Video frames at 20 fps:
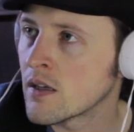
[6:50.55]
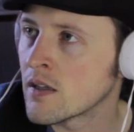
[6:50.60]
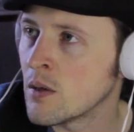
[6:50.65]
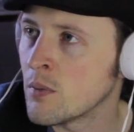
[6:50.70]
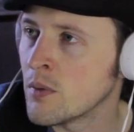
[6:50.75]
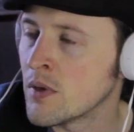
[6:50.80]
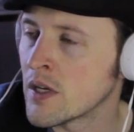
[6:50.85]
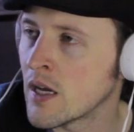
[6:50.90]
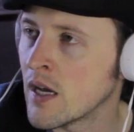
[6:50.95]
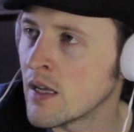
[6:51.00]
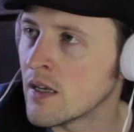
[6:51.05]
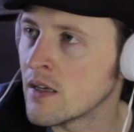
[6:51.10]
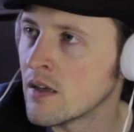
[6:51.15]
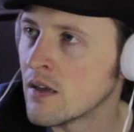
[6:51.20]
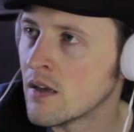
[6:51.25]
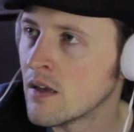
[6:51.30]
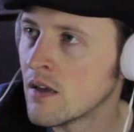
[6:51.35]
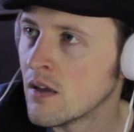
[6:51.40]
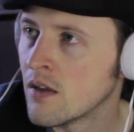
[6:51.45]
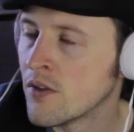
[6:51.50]
That way you got
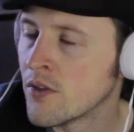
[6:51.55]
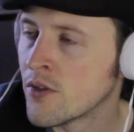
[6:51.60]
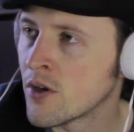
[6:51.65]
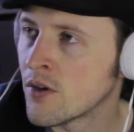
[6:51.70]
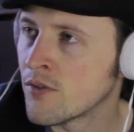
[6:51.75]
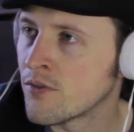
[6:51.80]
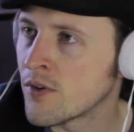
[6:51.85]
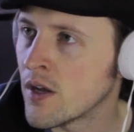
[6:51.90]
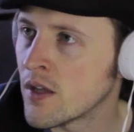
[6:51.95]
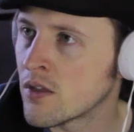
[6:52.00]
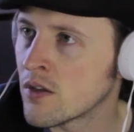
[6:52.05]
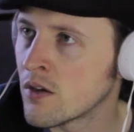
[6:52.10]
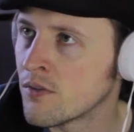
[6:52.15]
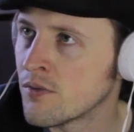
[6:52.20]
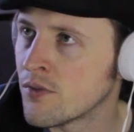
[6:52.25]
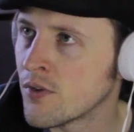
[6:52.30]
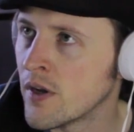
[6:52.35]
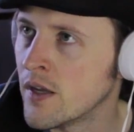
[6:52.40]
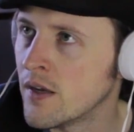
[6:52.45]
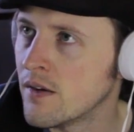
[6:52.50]
3rd fret, 3rd
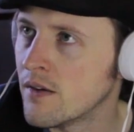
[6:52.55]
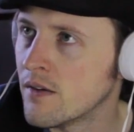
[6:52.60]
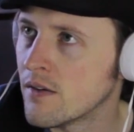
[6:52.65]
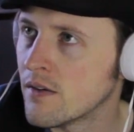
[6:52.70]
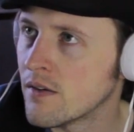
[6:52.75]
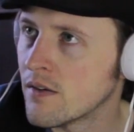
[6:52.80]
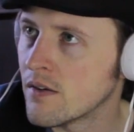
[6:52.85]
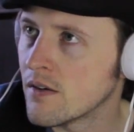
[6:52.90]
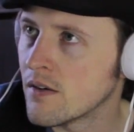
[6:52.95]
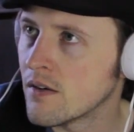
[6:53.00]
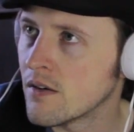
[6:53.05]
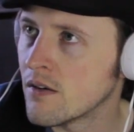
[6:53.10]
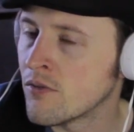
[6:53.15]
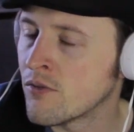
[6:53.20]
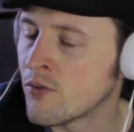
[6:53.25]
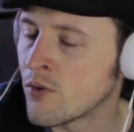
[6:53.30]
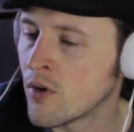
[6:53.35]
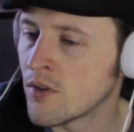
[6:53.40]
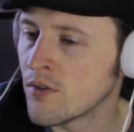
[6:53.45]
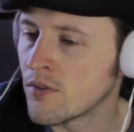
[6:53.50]
fret,
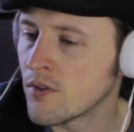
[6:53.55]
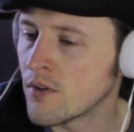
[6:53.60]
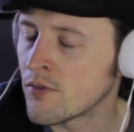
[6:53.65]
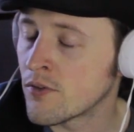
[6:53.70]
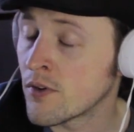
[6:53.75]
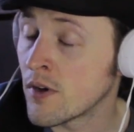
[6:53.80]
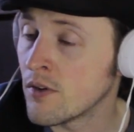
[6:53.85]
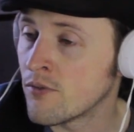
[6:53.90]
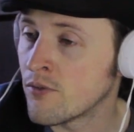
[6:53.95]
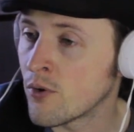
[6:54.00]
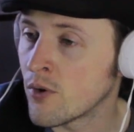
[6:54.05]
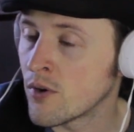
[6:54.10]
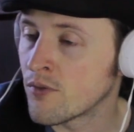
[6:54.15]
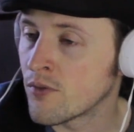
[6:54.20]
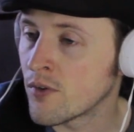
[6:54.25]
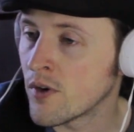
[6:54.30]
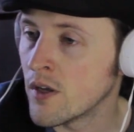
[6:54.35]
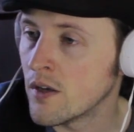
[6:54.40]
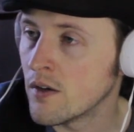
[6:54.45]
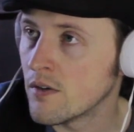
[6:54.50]
4th fret, 4th
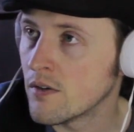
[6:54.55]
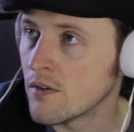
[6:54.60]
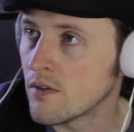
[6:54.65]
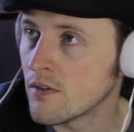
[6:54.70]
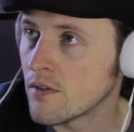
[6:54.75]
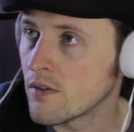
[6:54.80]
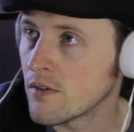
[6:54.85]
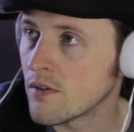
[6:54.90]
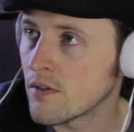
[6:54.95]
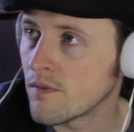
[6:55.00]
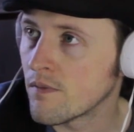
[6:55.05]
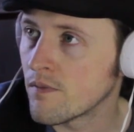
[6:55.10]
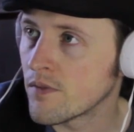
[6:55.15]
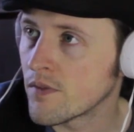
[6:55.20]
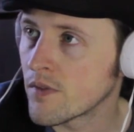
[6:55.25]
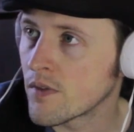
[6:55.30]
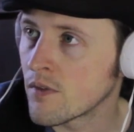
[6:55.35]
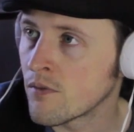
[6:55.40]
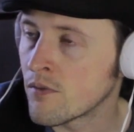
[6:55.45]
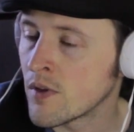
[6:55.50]
fret,
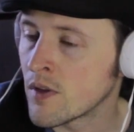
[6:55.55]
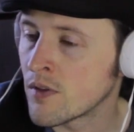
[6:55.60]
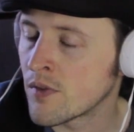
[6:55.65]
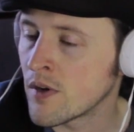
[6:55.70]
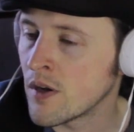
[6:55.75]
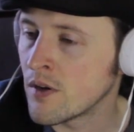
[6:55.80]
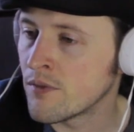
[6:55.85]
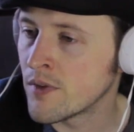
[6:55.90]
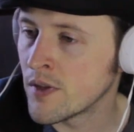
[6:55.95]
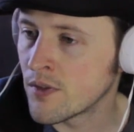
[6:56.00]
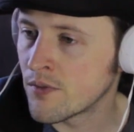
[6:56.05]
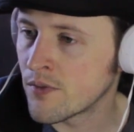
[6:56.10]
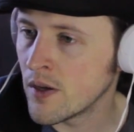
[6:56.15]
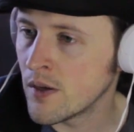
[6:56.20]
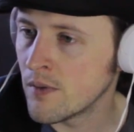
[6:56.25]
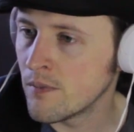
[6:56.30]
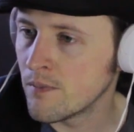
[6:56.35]
5th fret, 5th fret.